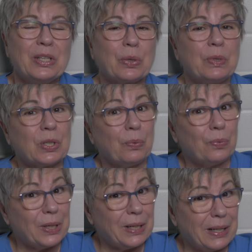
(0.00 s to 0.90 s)
So when she
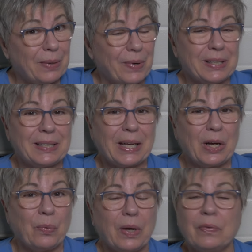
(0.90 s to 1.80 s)
really wants to
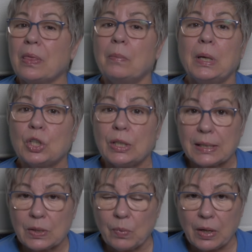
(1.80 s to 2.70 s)
get away from them and she
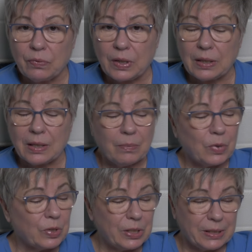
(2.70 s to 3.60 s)
doesn't want to feed them,
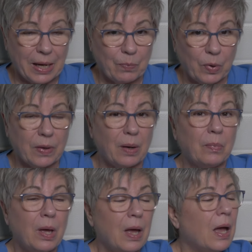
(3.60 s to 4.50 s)
or she's done with them,